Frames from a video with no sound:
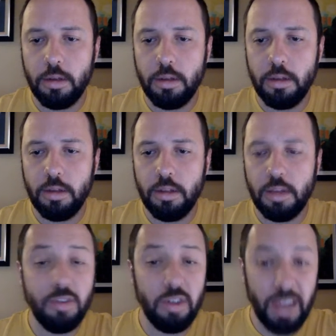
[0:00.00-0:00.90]
They gave
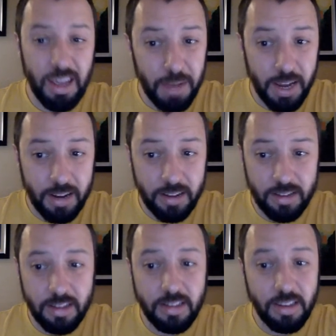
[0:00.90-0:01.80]
you an A minus.
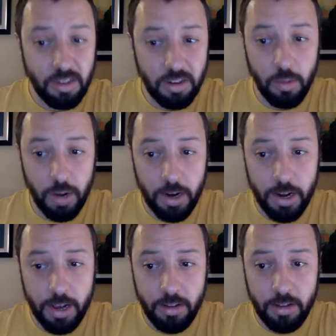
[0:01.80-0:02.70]
They said you're going to wear
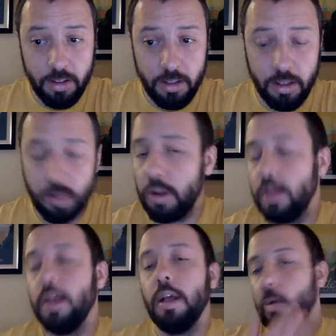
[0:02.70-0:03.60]
out. Like what
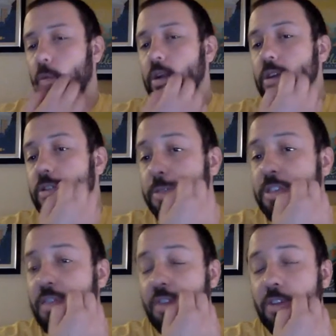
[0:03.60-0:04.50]
are you
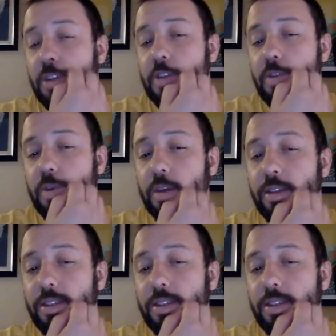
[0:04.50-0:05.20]
specifically doing